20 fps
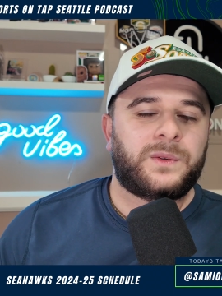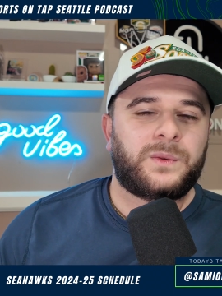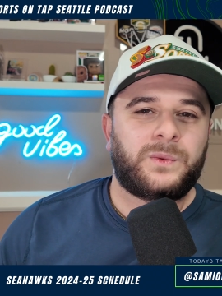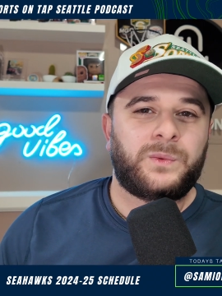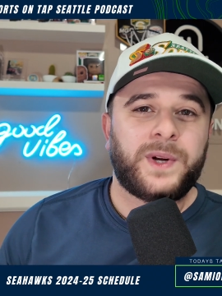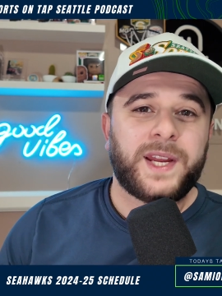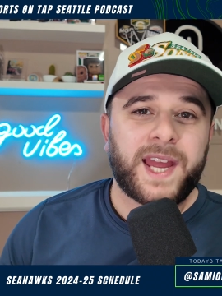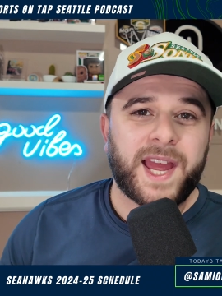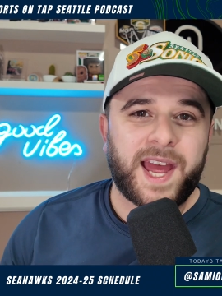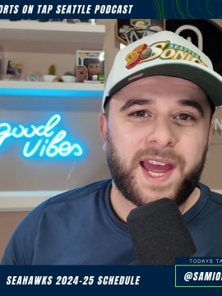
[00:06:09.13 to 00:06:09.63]

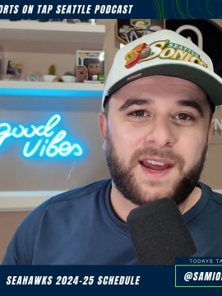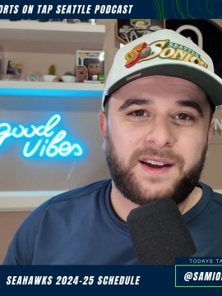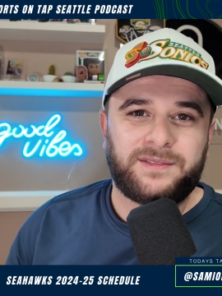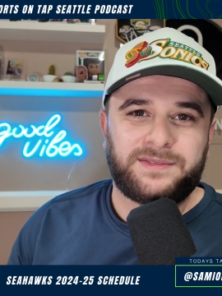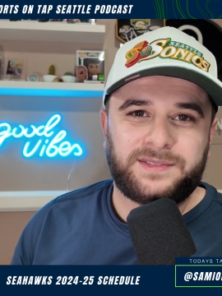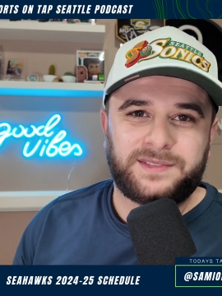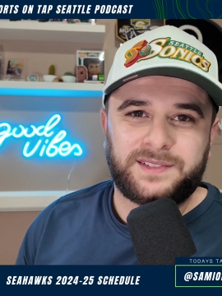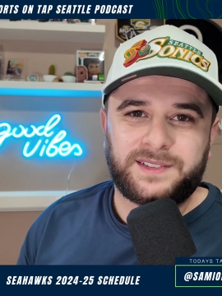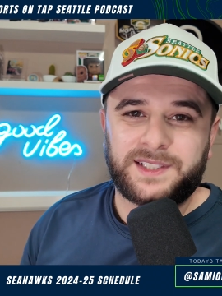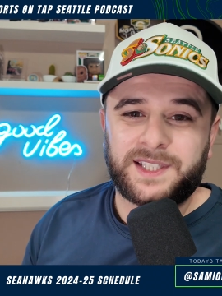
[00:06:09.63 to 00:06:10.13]
We
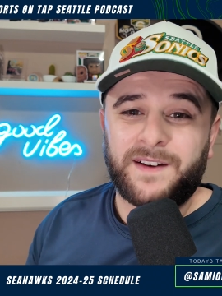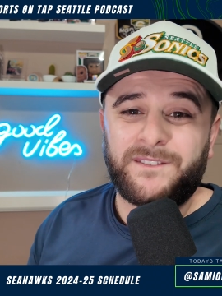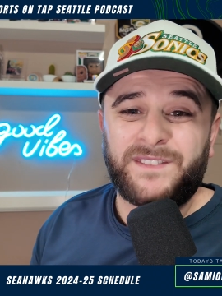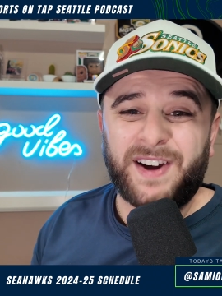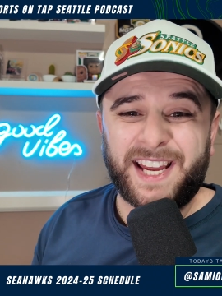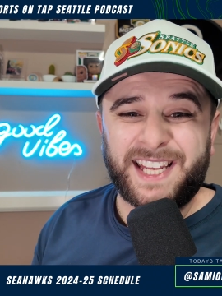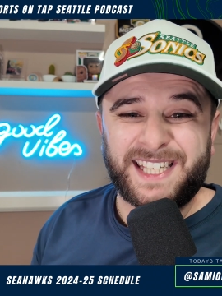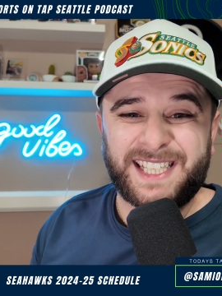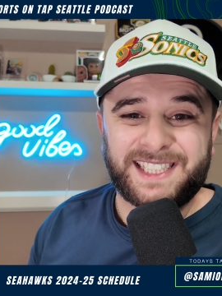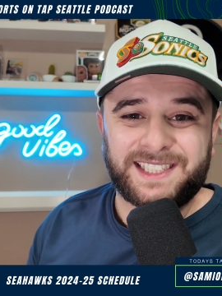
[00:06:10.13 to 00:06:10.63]
have the
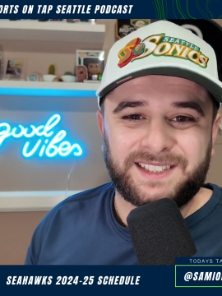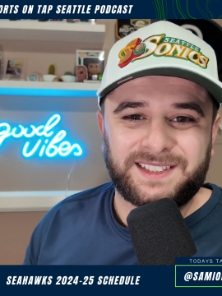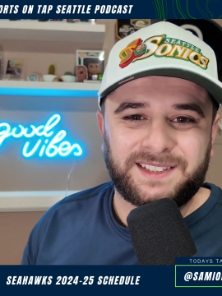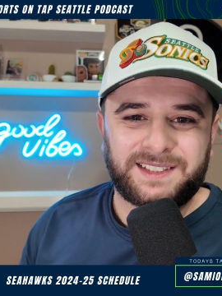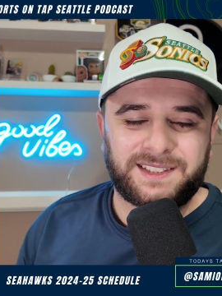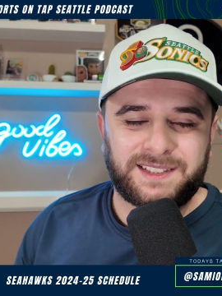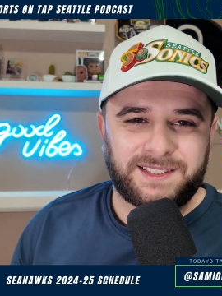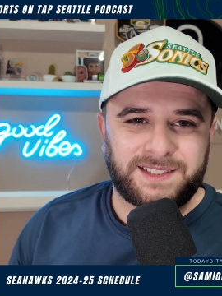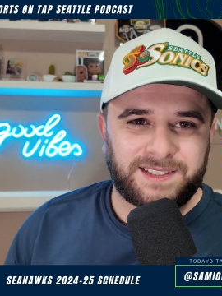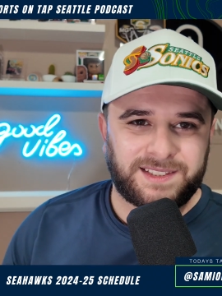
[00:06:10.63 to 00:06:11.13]

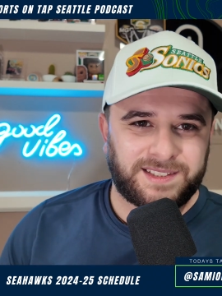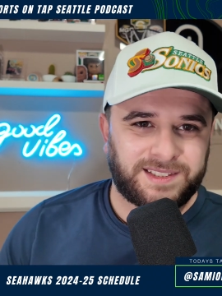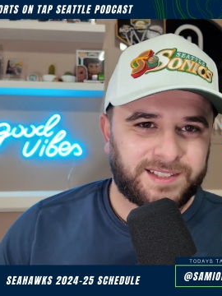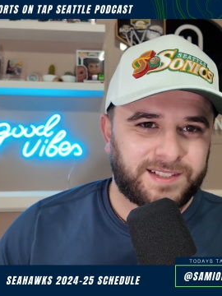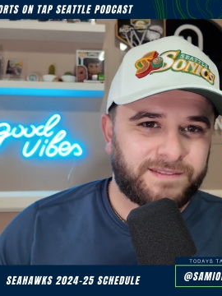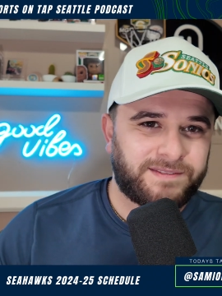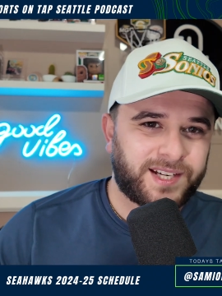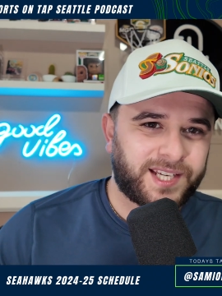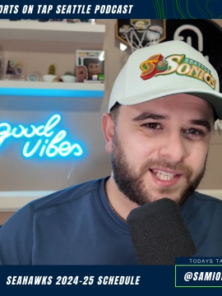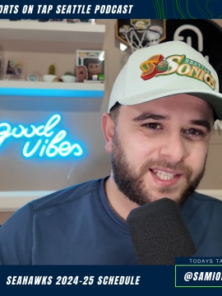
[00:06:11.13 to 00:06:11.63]
Vikings.
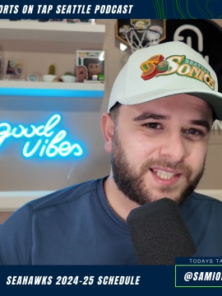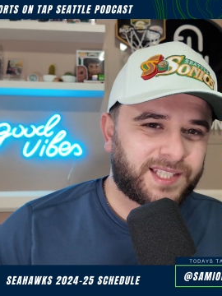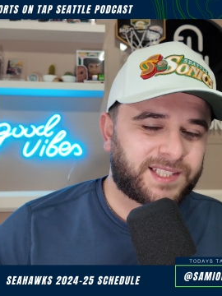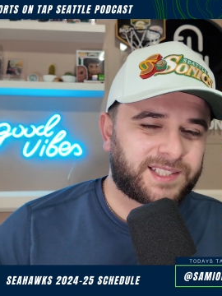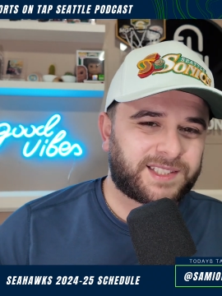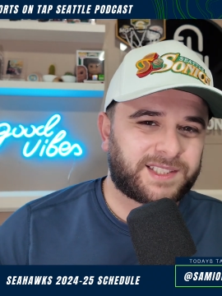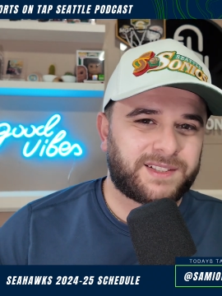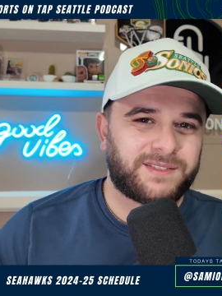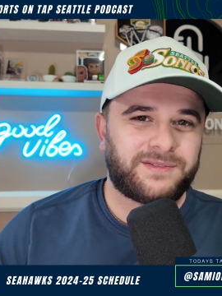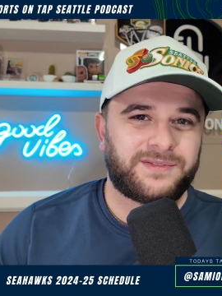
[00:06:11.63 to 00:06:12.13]
The
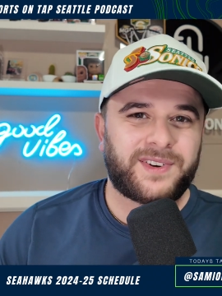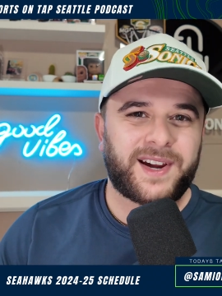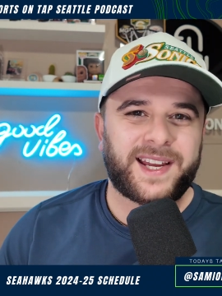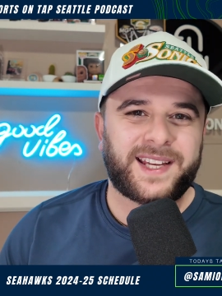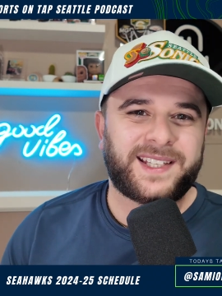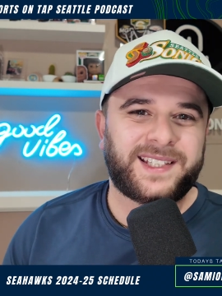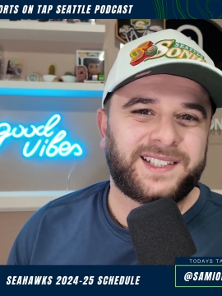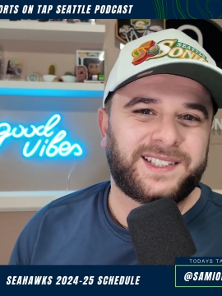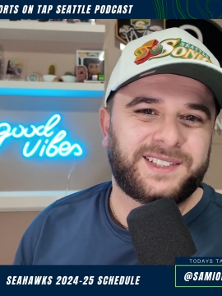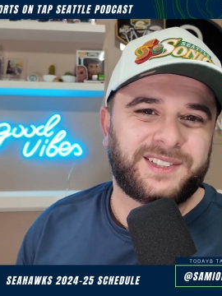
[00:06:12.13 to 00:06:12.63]

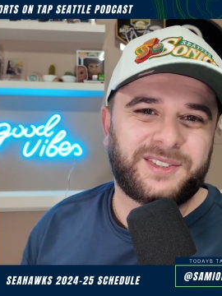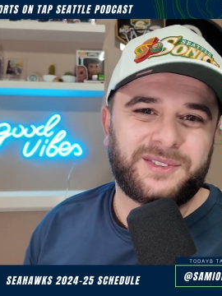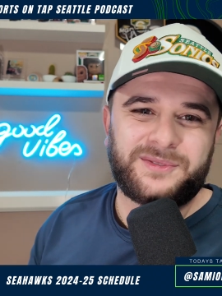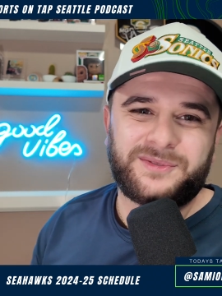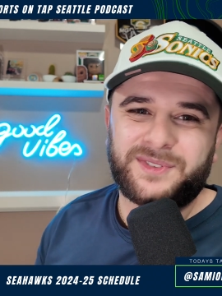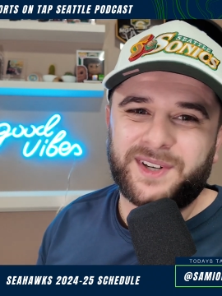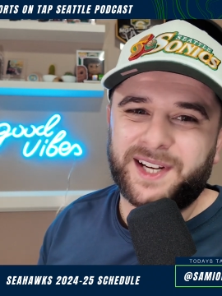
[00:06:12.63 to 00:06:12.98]
Vikings.